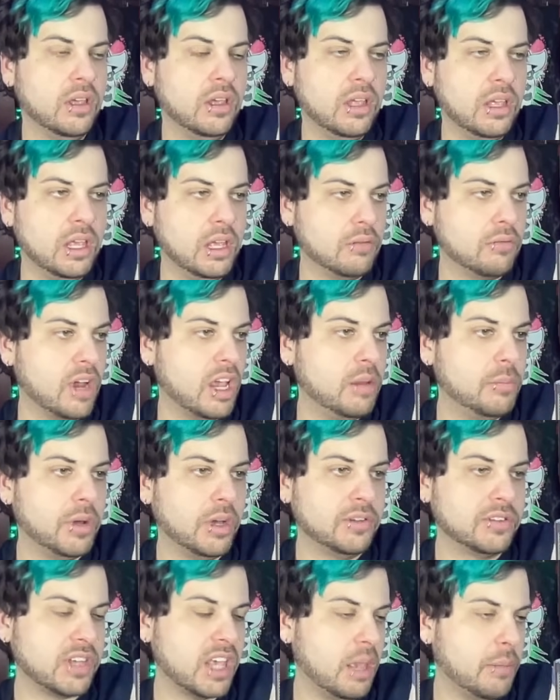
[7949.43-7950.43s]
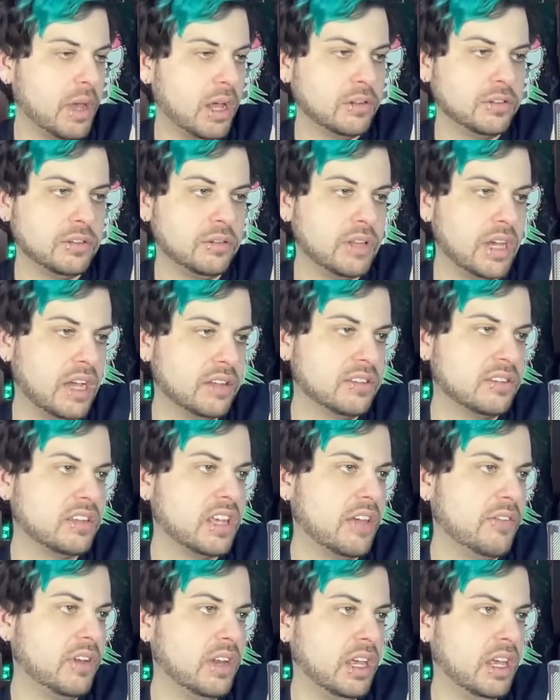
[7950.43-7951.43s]
In Rainbows came out in
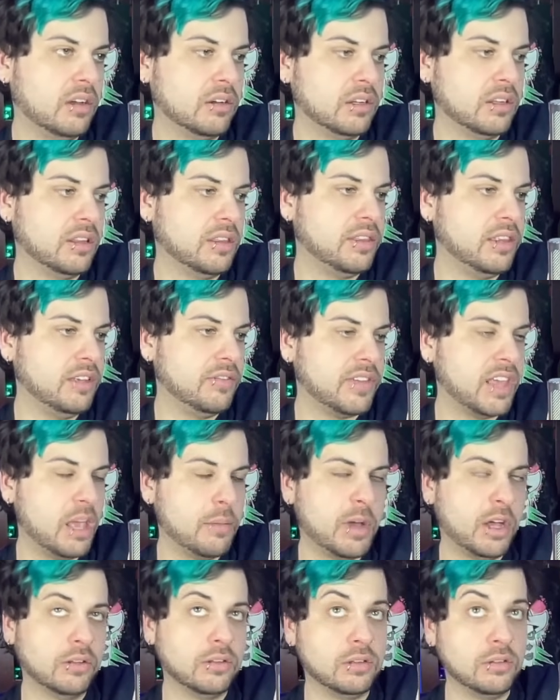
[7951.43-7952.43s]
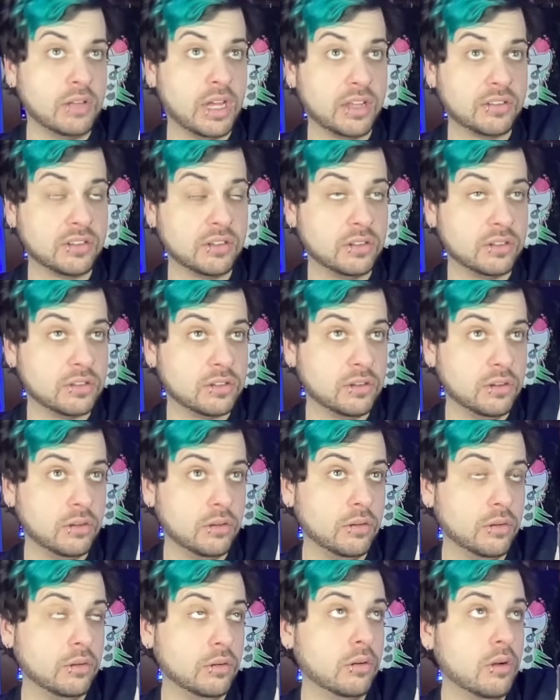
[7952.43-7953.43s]
2007. Hail to the Thief came out in
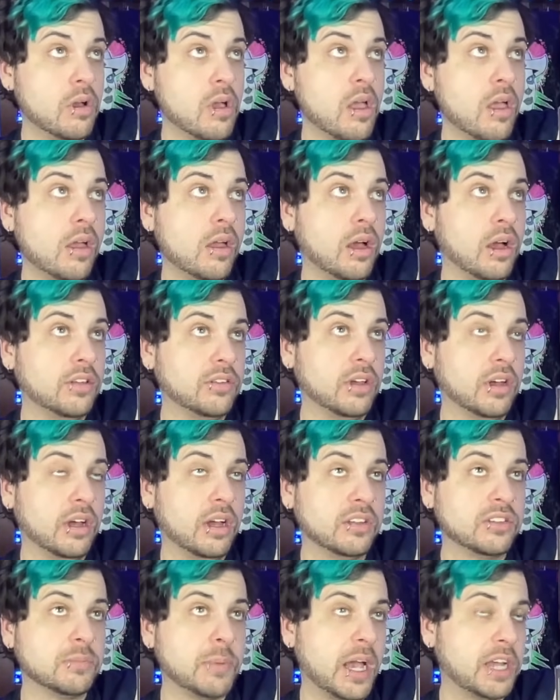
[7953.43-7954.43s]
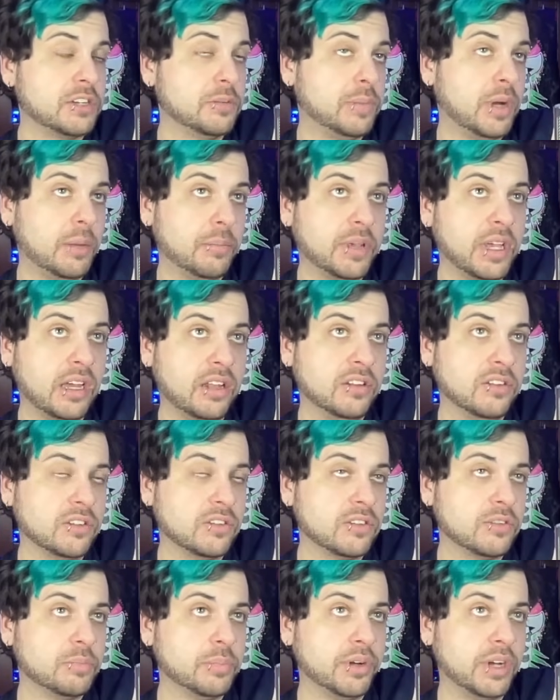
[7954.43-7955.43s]
2002. Smashing
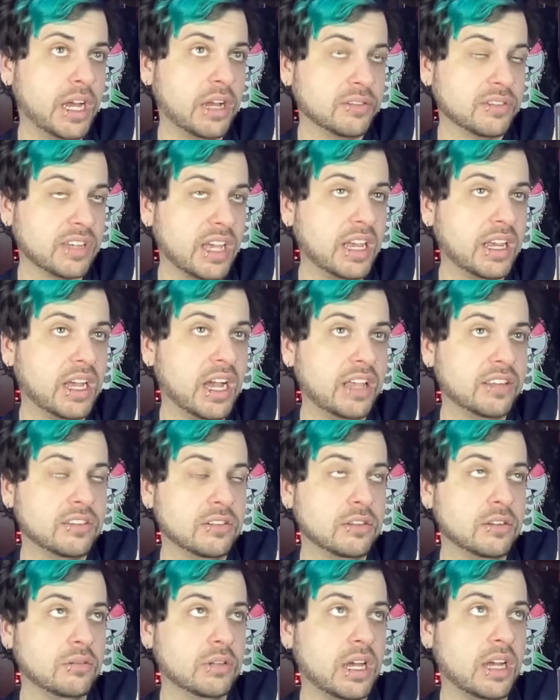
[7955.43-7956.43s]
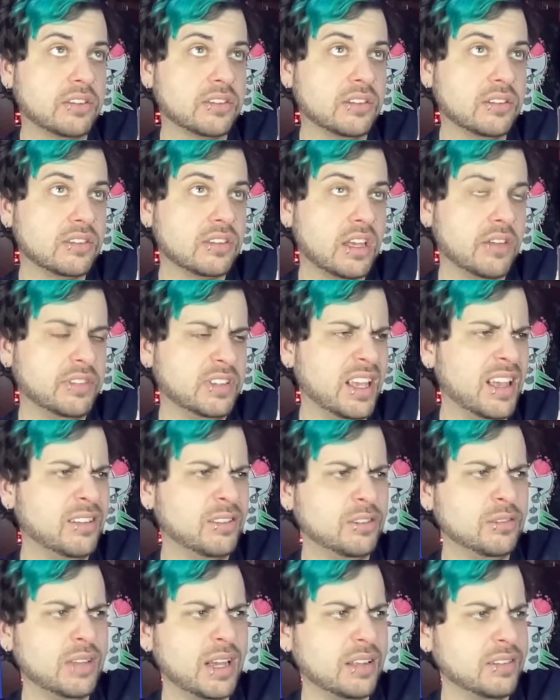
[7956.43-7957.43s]
Pumpkins put out Zeitgeist in 2007. Damn,
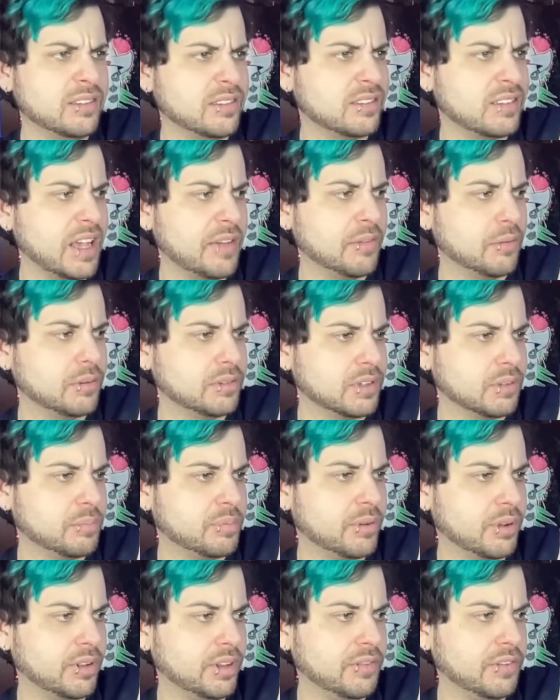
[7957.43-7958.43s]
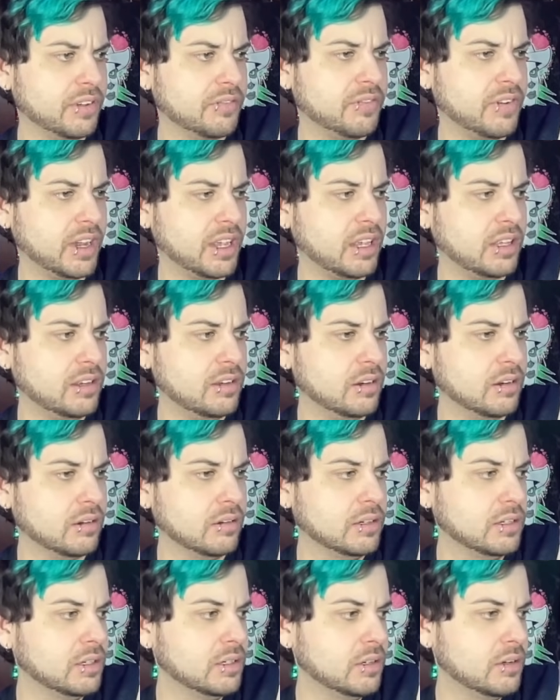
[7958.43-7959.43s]
2007 was a prolific fucking year
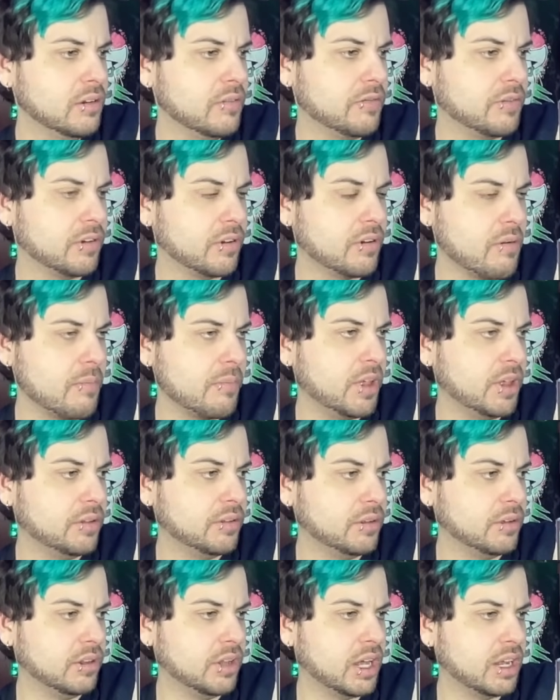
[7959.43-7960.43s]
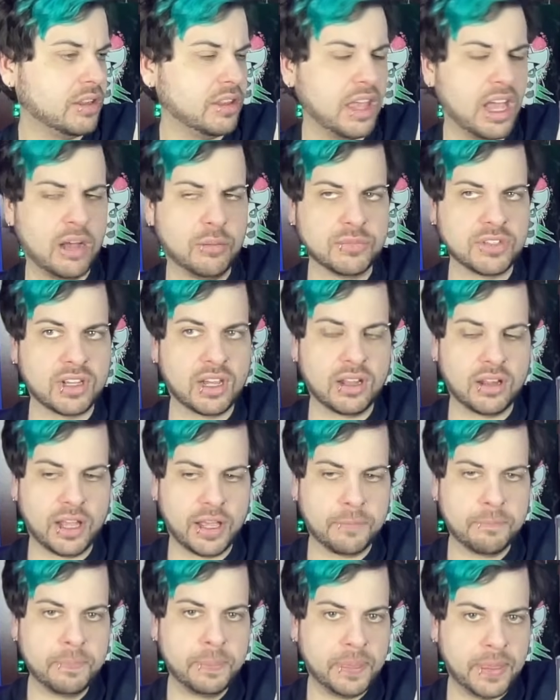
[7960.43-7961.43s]
for a lot of the albums I
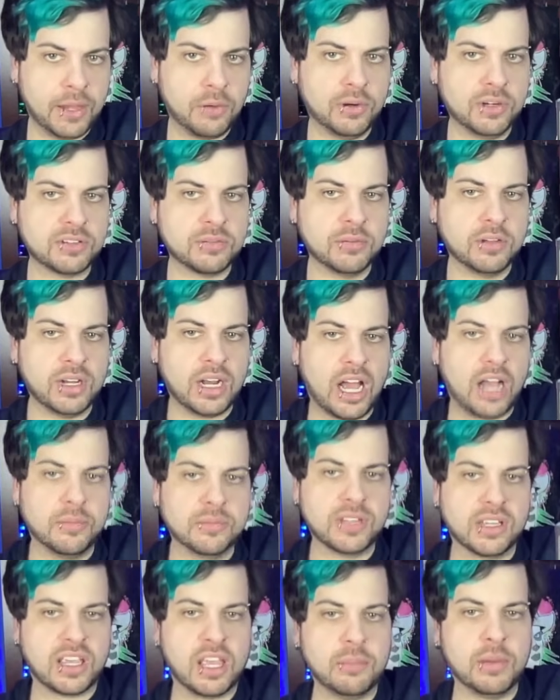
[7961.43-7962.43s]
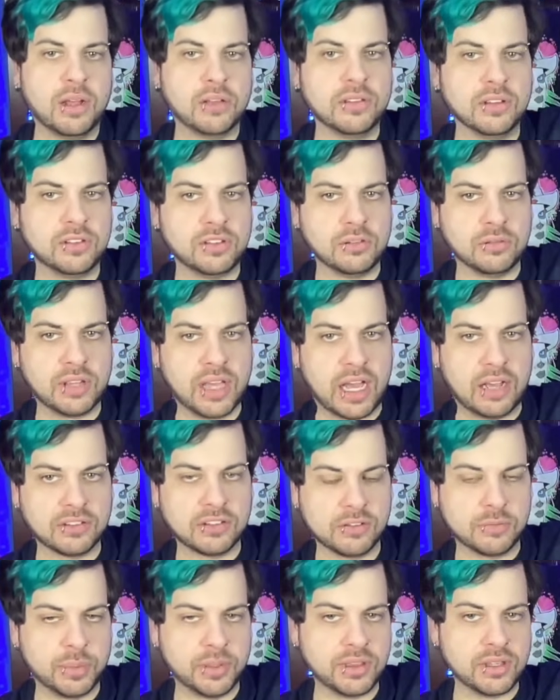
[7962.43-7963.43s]
like. There were some good albums that came out in the
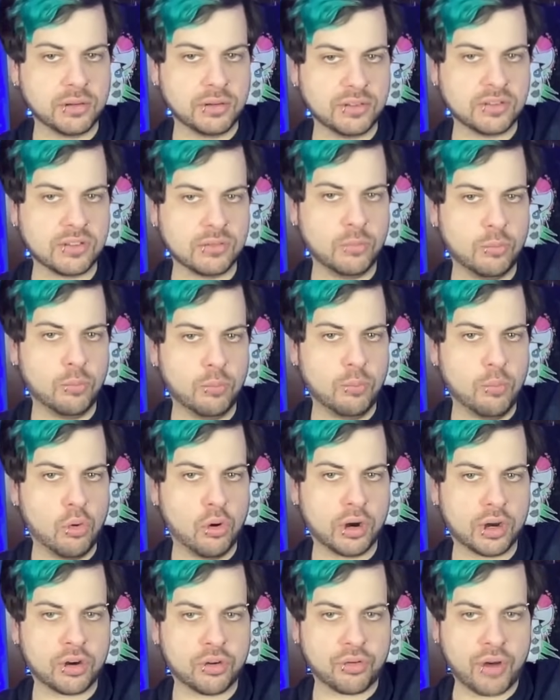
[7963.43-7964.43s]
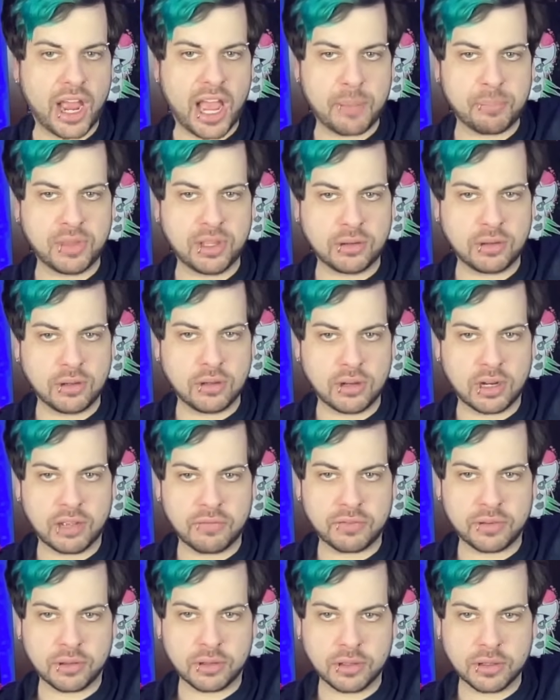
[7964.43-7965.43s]
2000s, but there was more crap than good, I
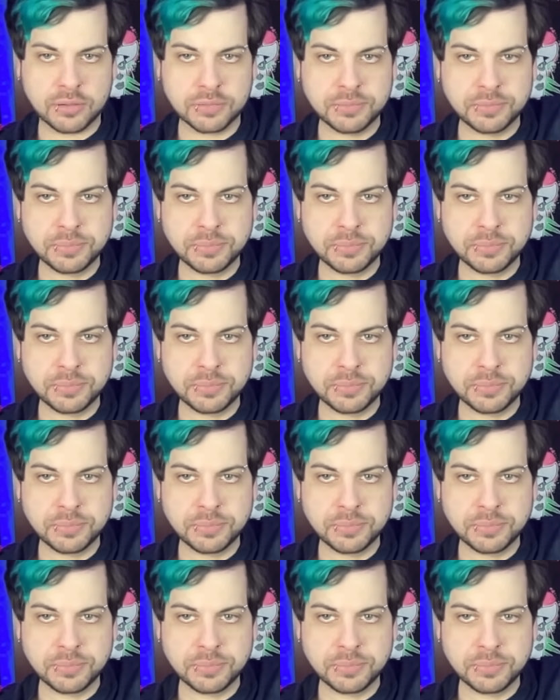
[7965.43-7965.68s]
feel like.